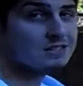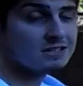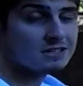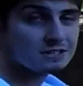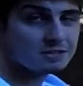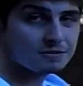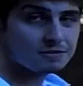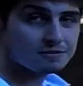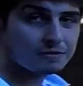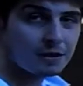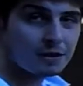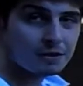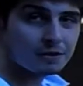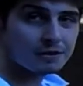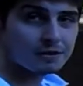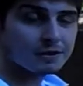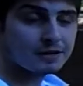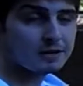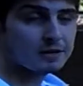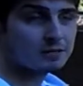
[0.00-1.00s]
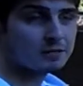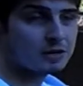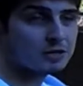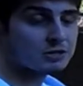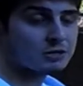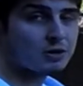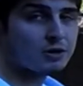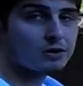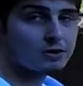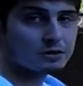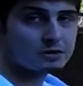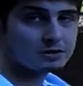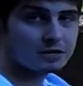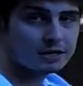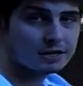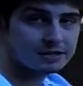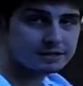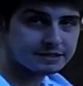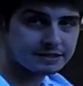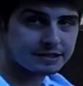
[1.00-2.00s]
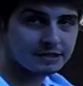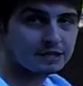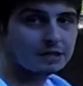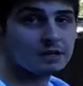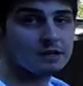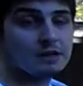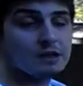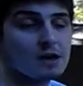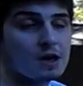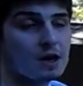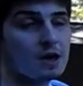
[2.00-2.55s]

it is a farther and a much harder target to hit.